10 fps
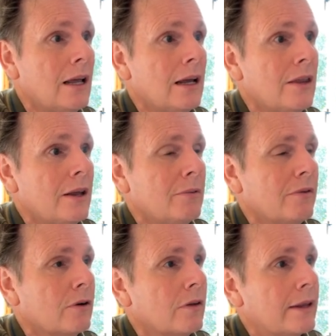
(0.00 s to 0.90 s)
and then we've
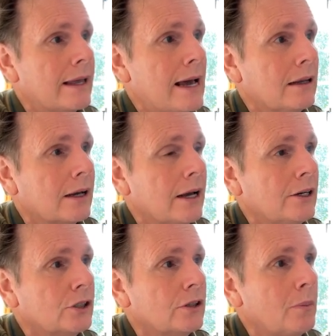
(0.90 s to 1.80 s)
got that
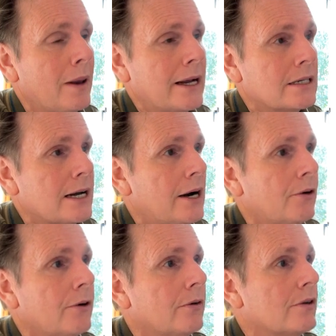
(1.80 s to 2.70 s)
alocasia, the black
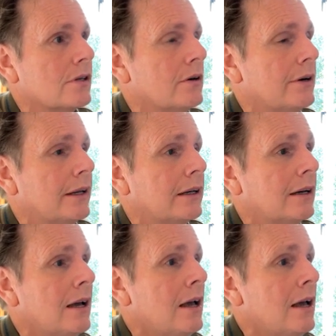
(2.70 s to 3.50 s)
taro on the side here.